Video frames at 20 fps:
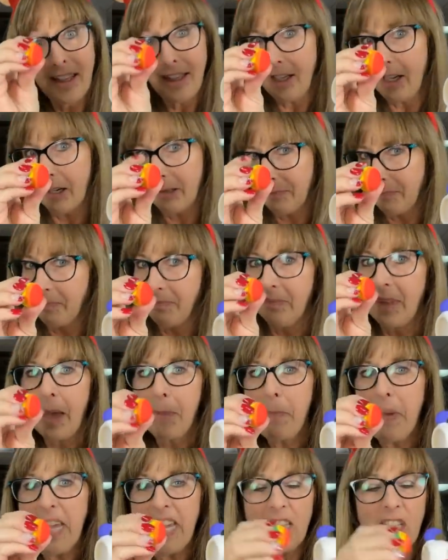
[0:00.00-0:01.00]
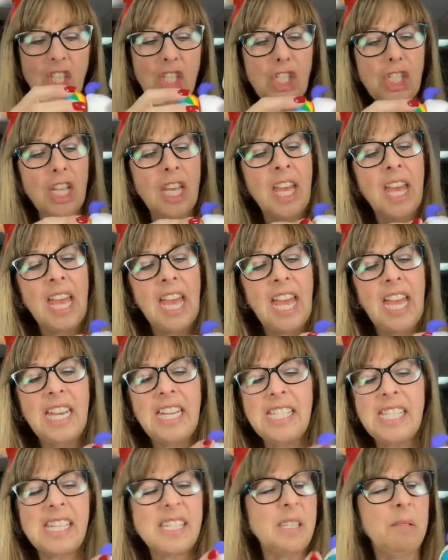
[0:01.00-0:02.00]
You know, pinched.
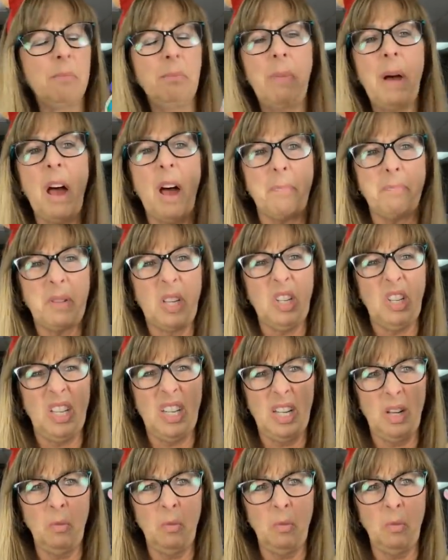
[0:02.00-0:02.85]
And it doesn't pop good.